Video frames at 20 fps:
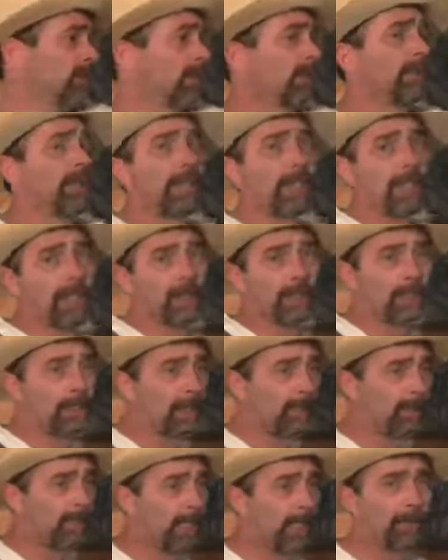turned against
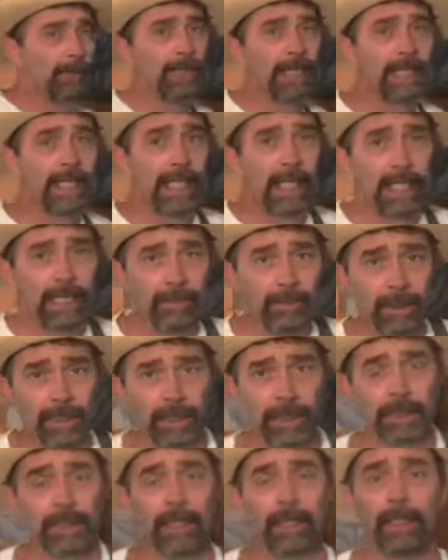him and became
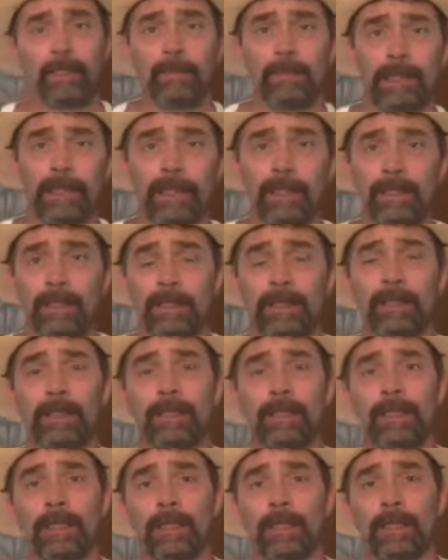his enemies.
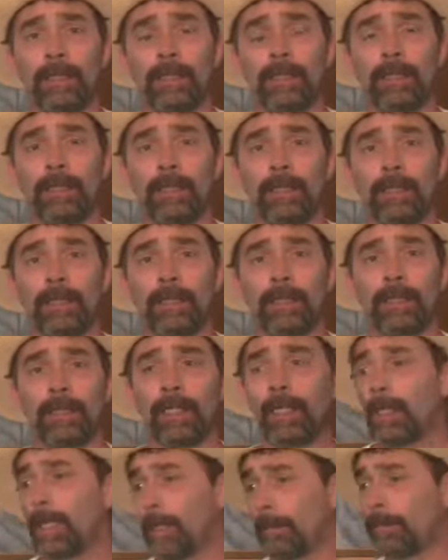
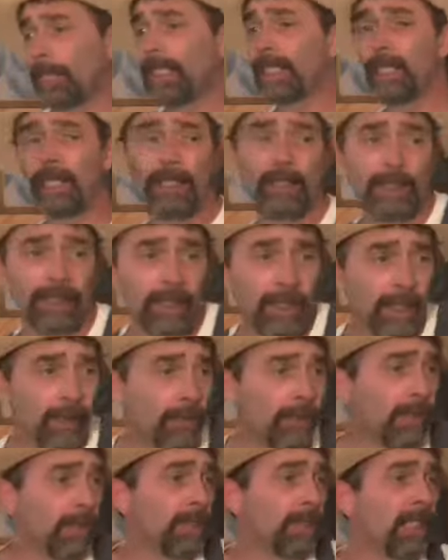And because they
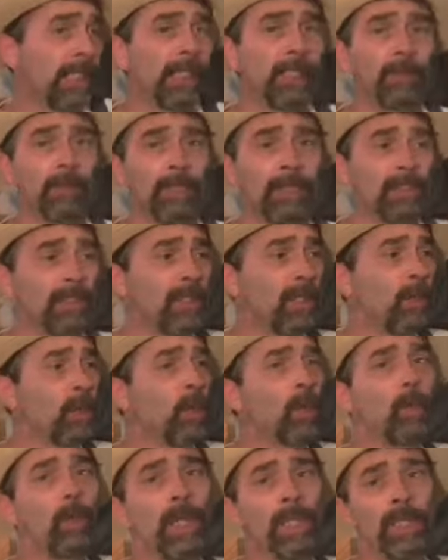were his enemies, they
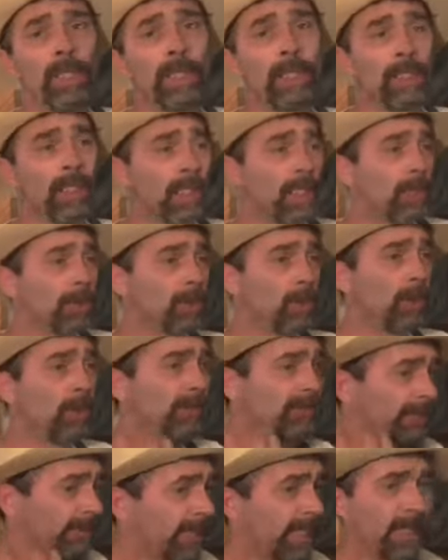were willing to
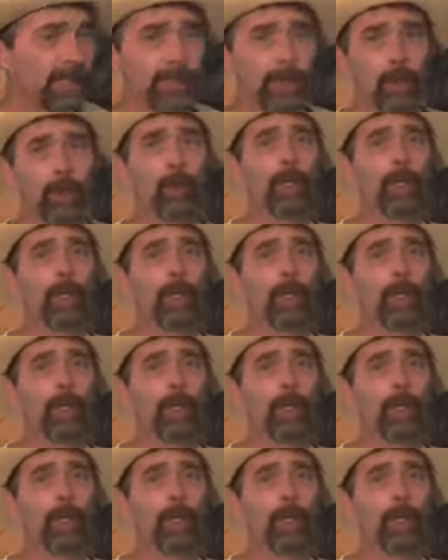inflict the